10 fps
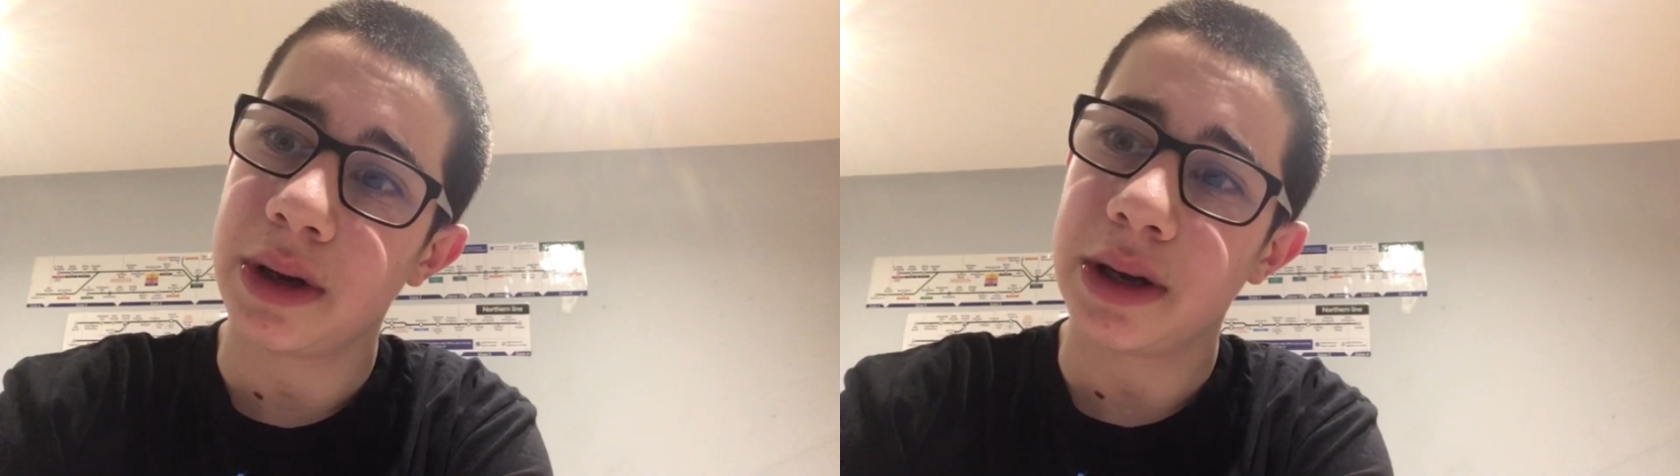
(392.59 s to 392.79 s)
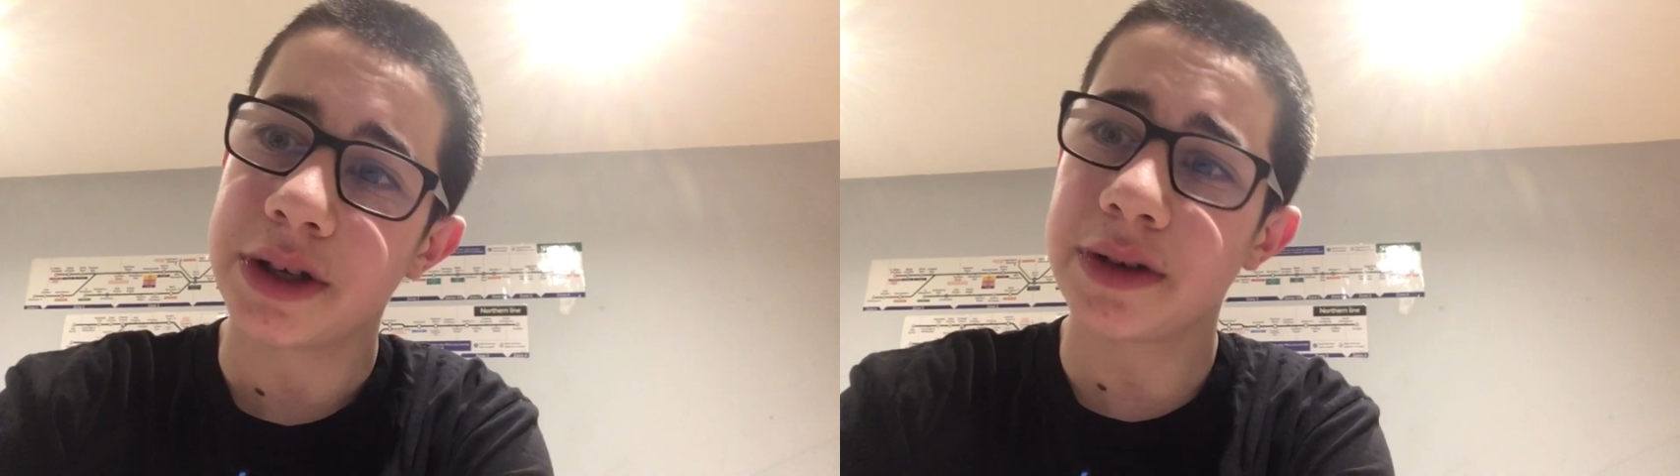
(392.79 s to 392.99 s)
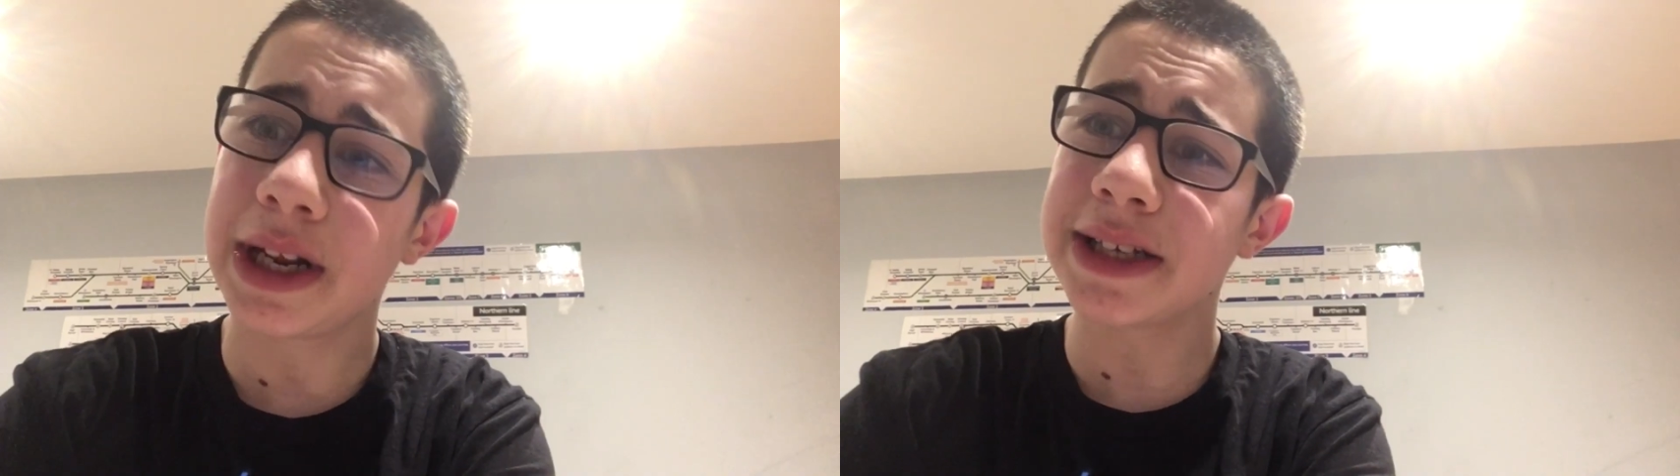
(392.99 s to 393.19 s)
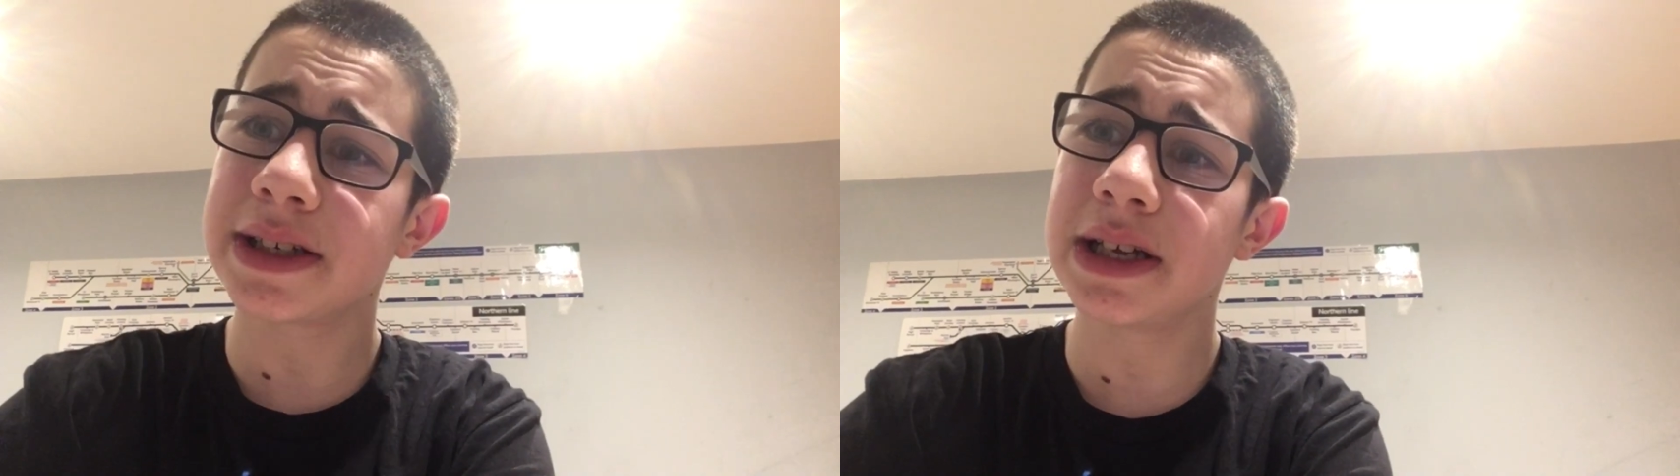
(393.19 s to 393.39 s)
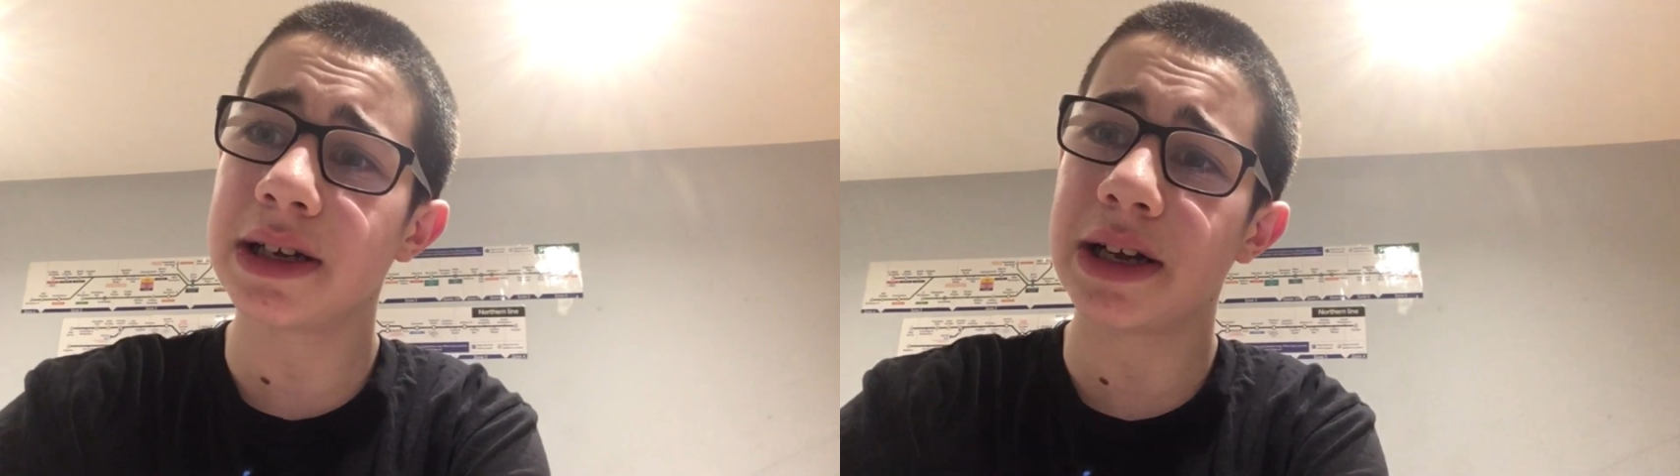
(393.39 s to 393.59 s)
So that's
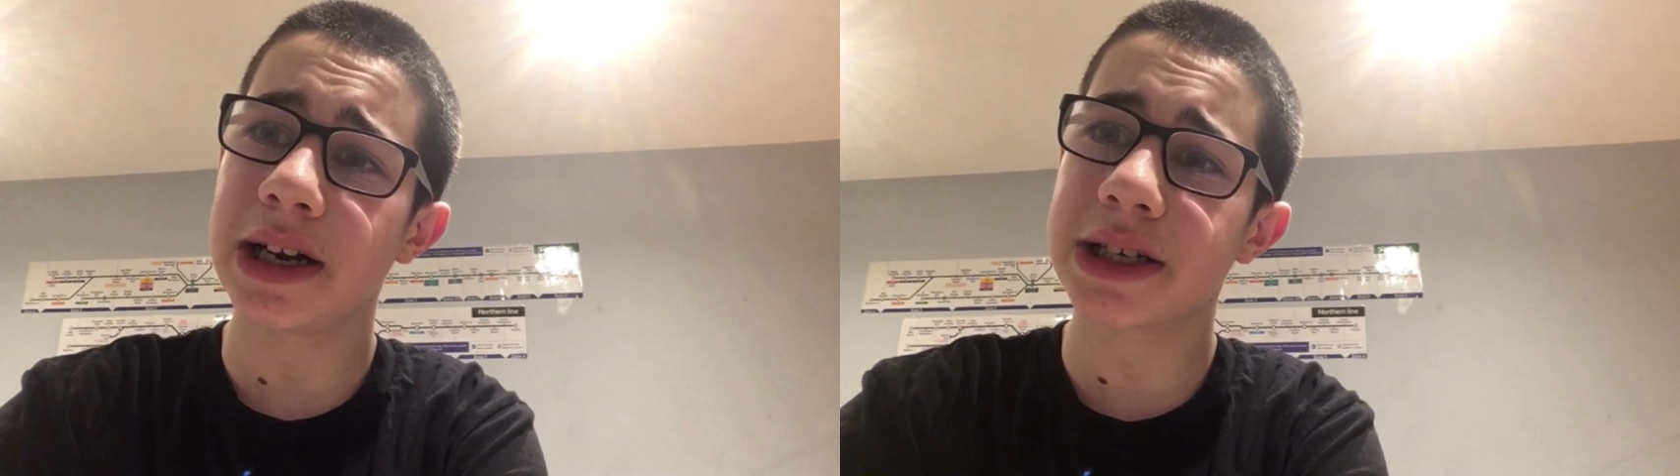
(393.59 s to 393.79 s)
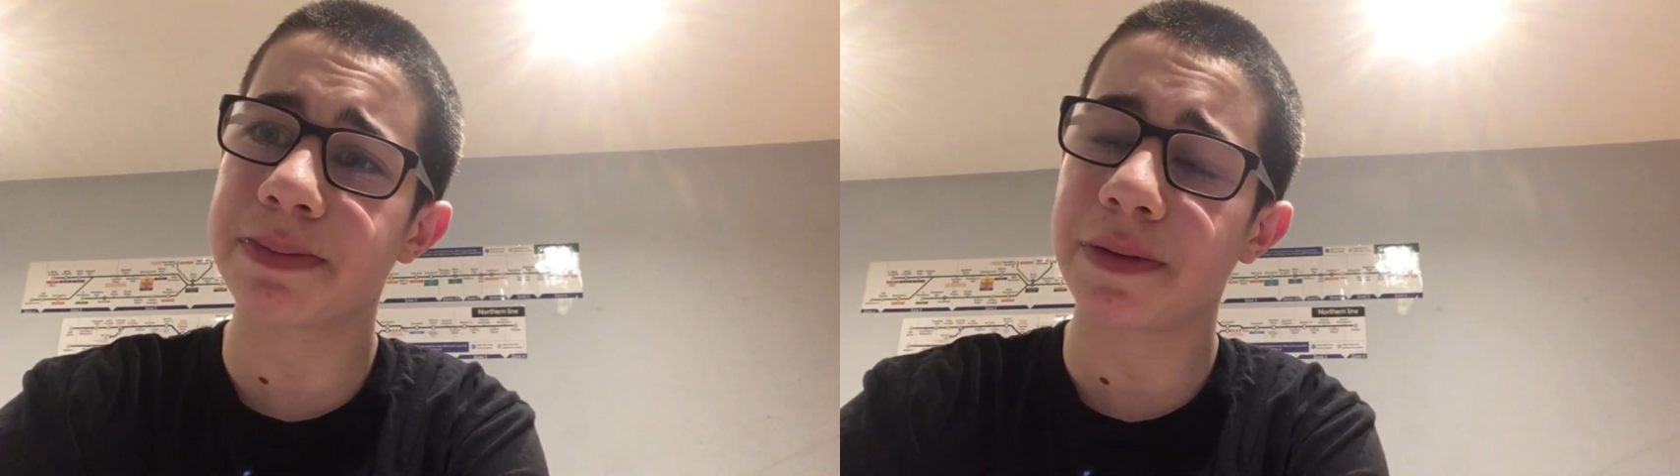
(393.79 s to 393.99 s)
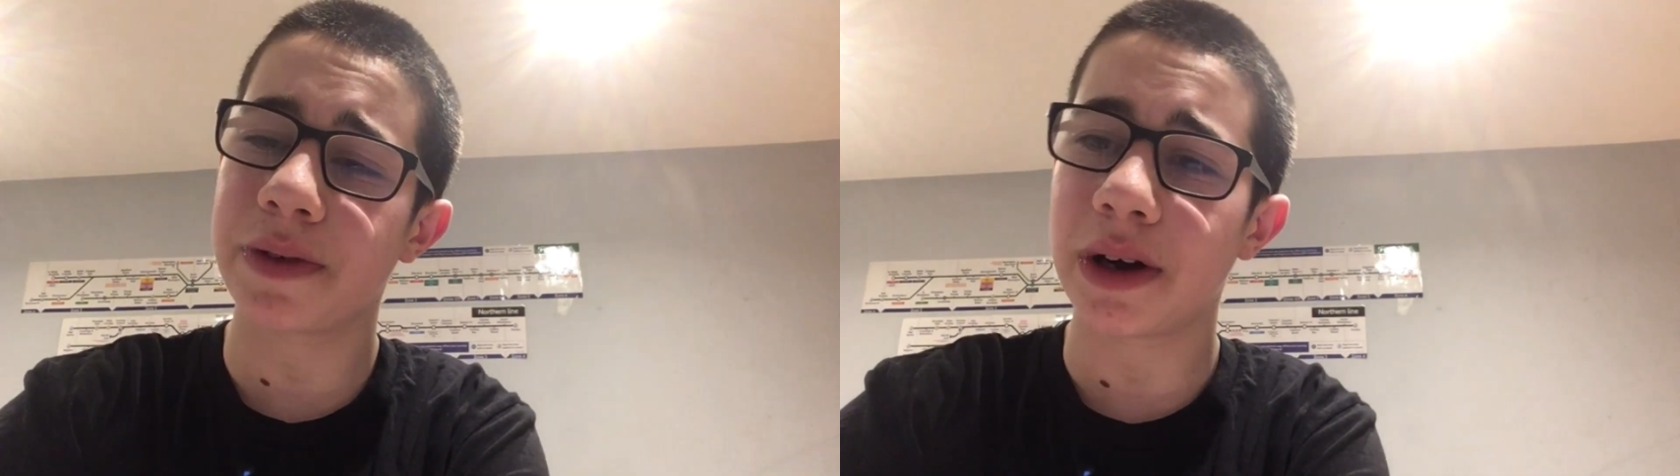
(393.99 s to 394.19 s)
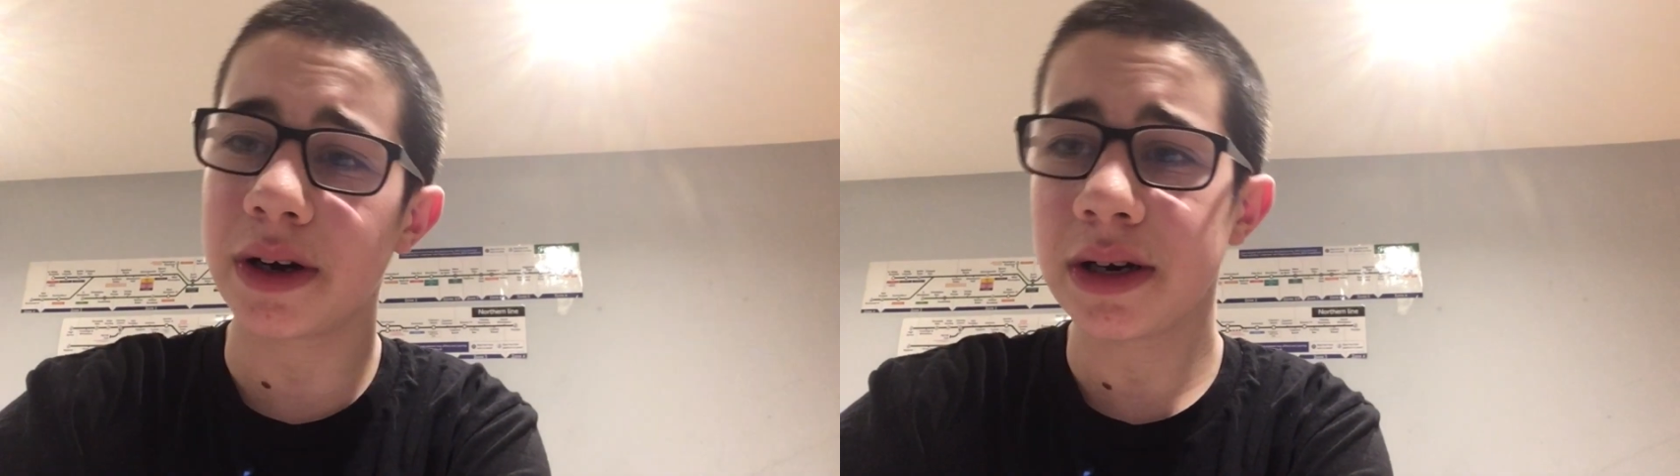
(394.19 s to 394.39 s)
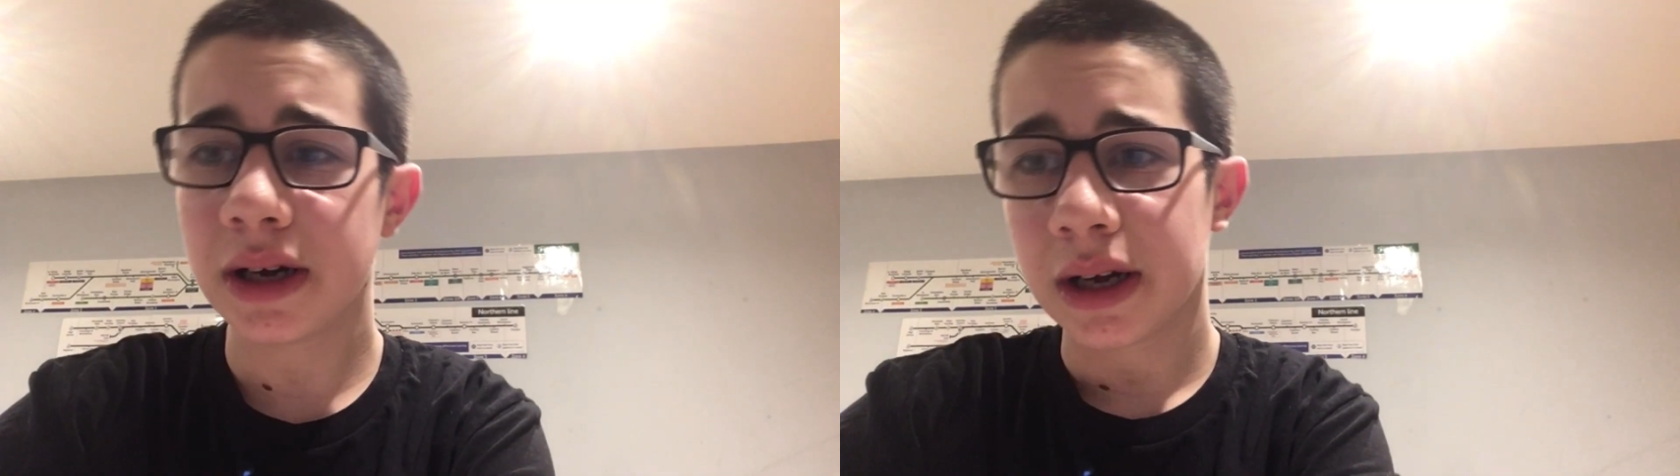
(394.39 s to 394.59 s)
the Elizabeth Line.